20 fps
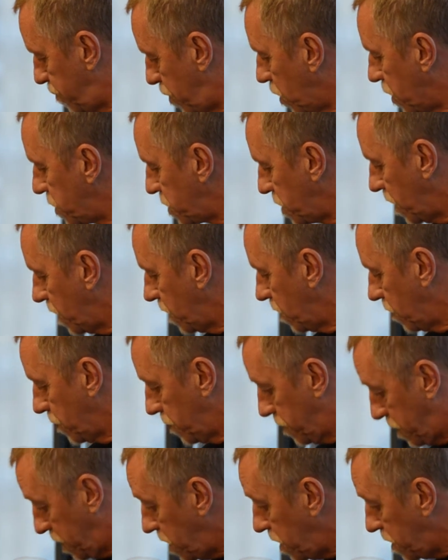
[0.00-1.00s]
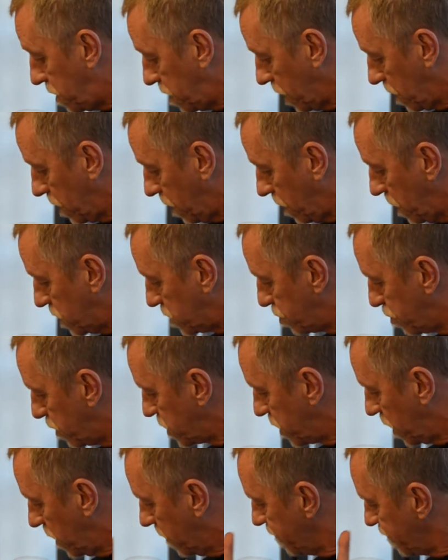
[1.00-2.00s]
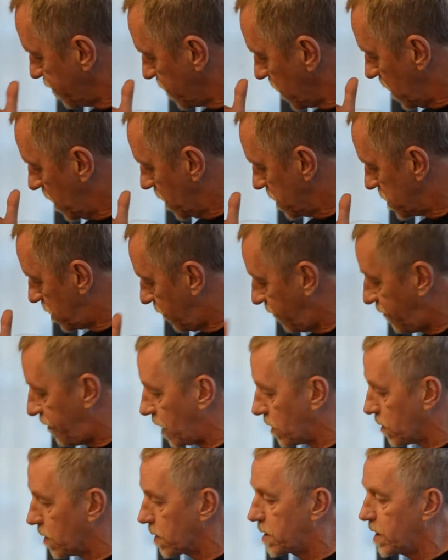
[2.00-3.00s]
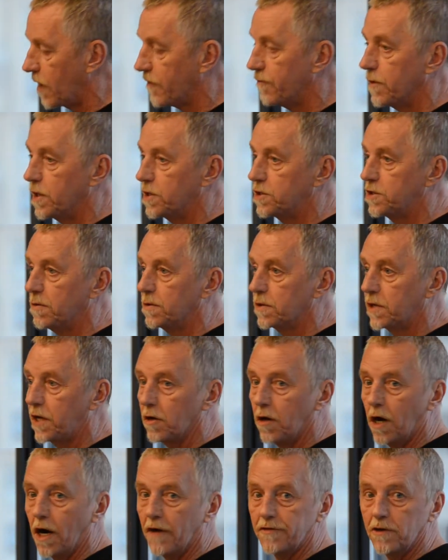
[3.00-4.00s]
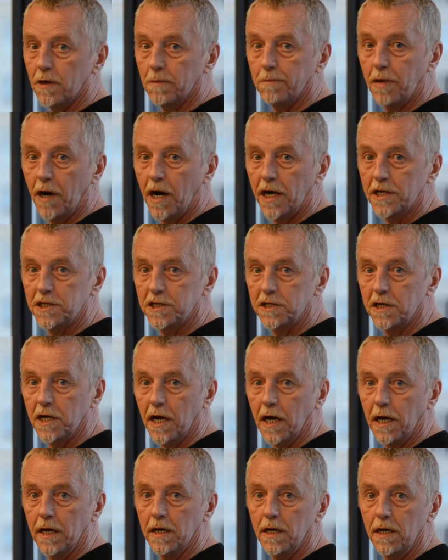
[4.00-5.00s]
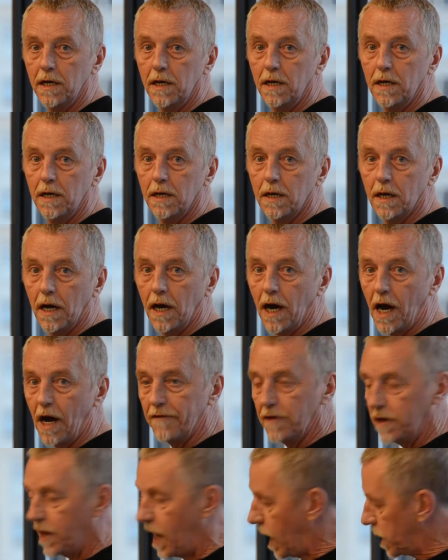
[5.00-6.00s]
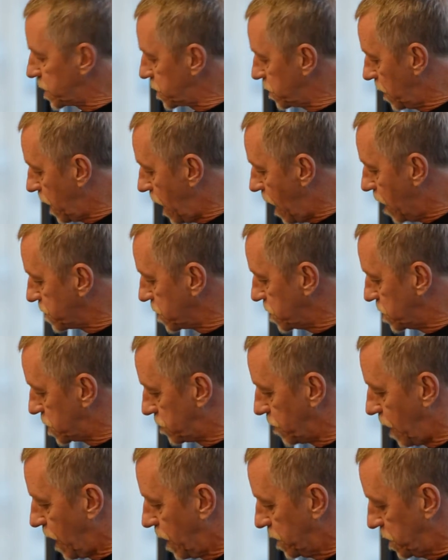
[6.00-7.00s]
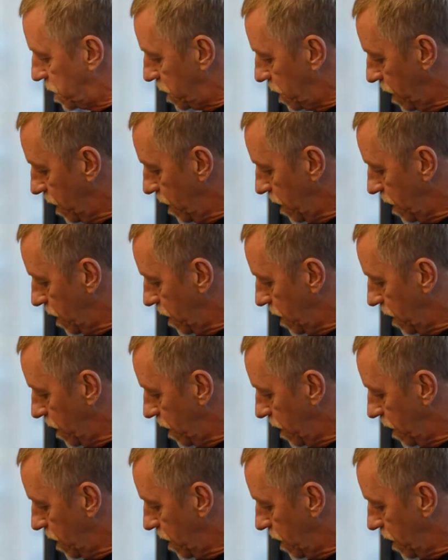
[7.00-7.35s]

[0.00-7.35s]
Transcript: pushing, or the thing that needs pushing, is the federal government to get off their butts and have a national housing strategy.